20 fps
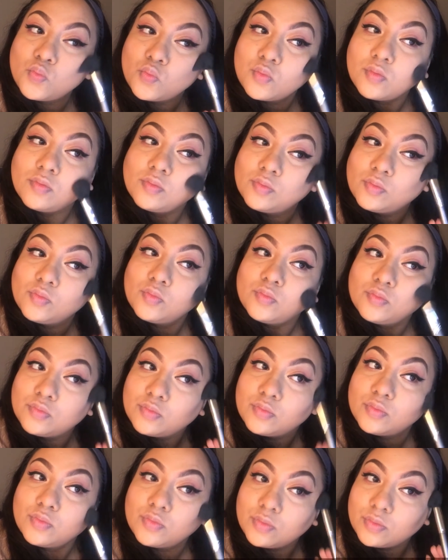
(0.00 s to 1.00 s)
make the
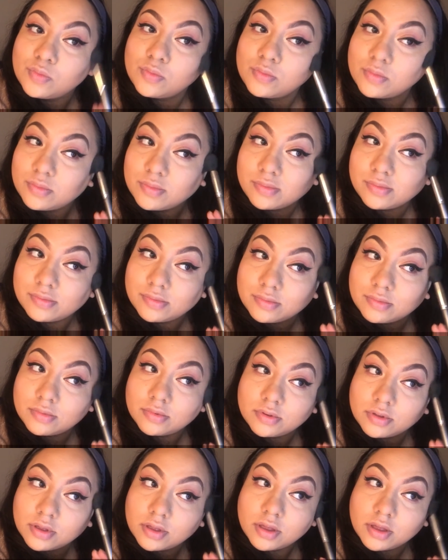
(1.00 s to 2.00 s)
fishy face and
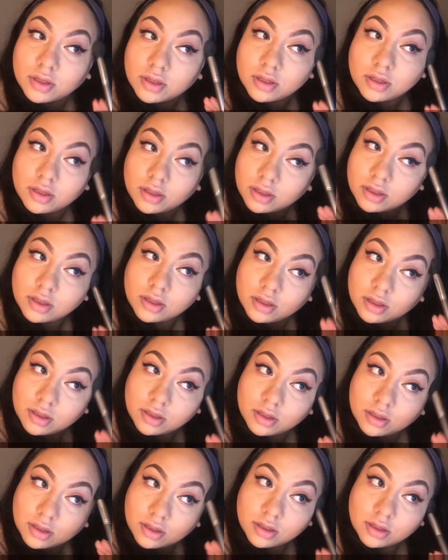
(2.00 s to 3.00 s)
then apply to
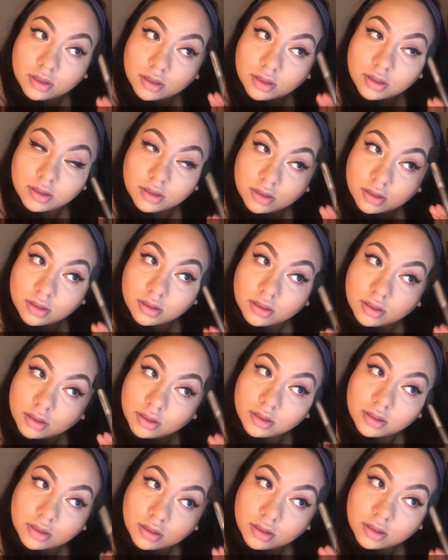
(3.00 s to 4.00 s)
those hollows.
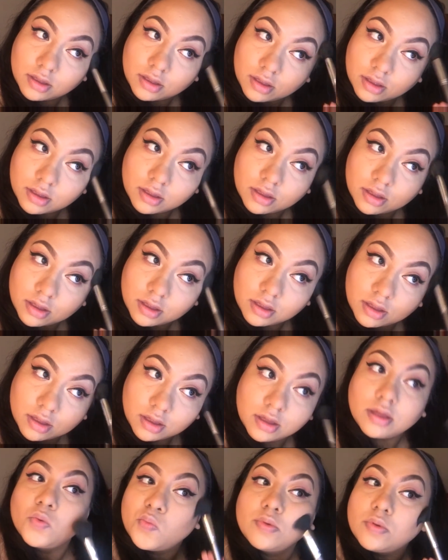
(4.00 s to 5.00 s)

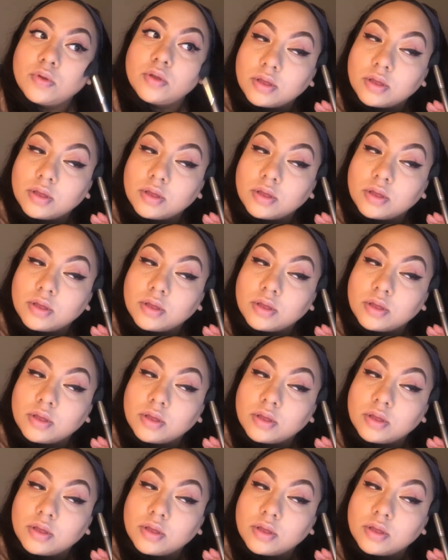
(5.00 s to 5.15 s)
And yeah,